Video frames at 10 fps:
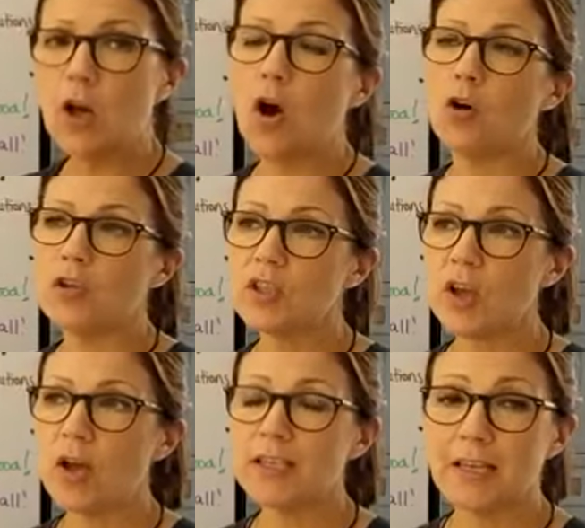on
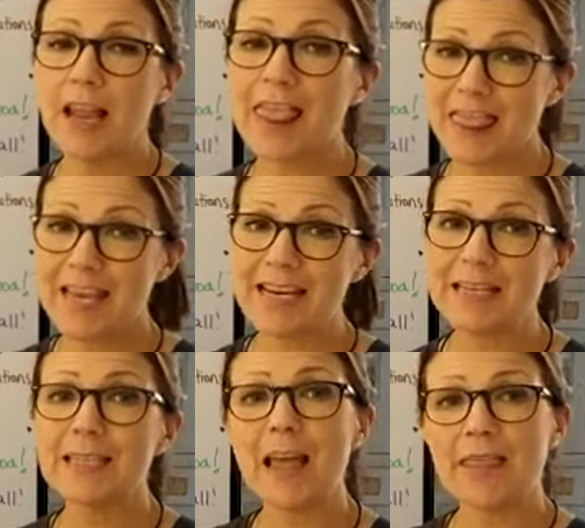certain things
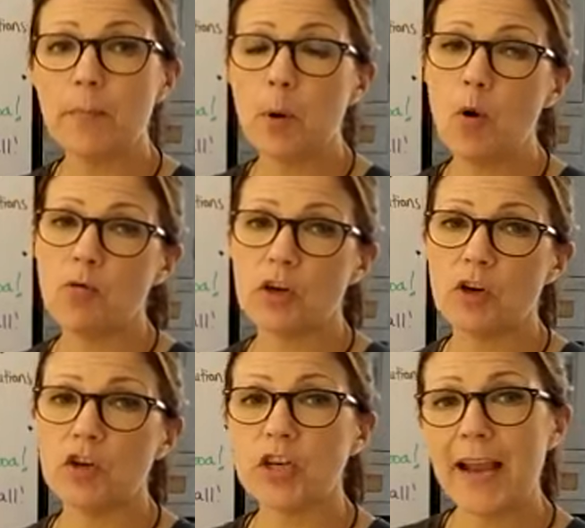that the poorer
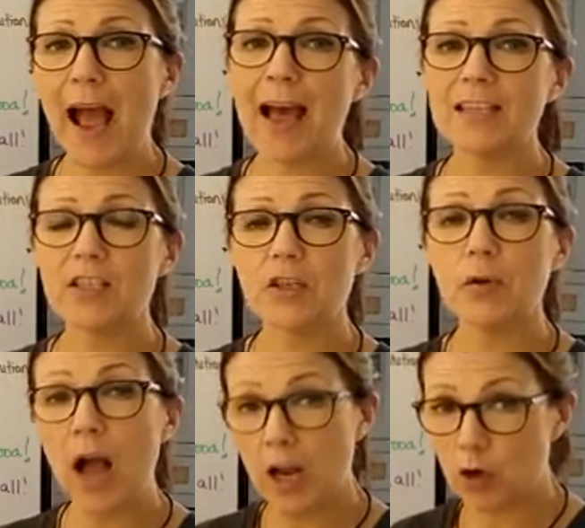country has to
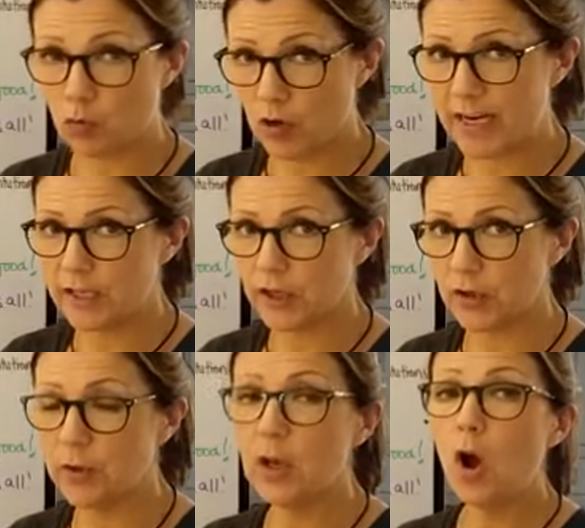agree to.
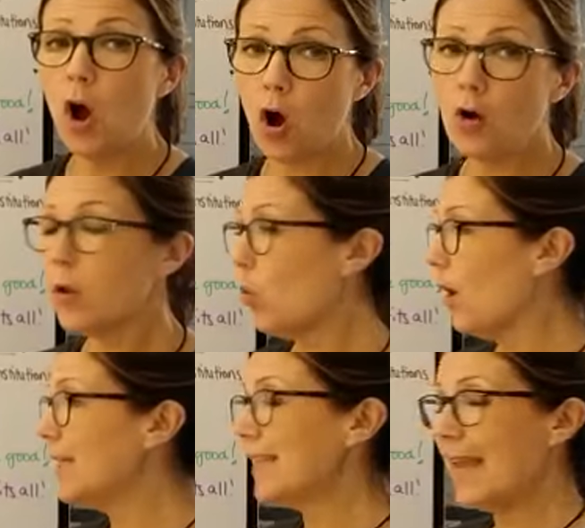
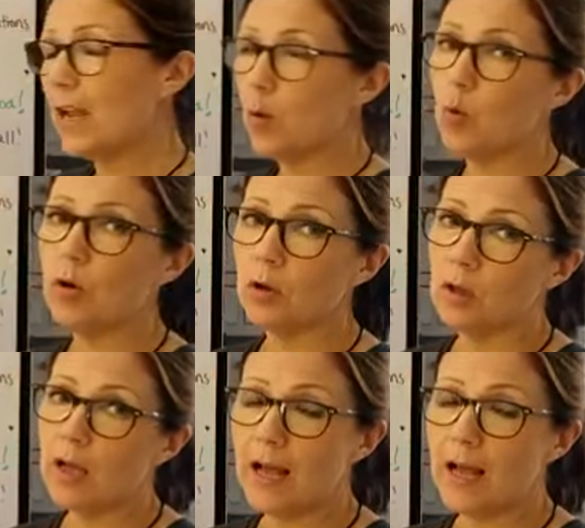Otherwise, it will